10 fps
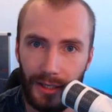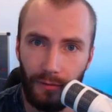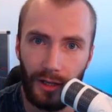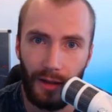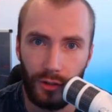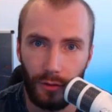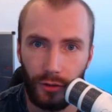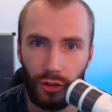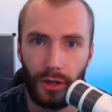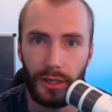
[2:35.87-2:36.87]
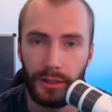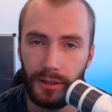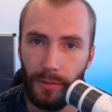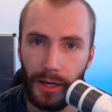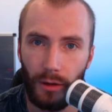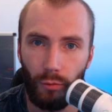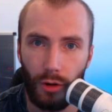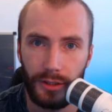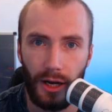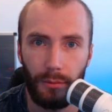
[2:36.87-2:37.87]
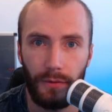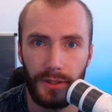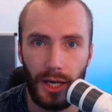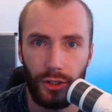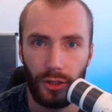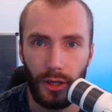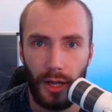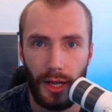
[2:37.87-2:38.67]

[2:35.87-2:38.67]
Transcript: at different levels of strictness depending on what type of session.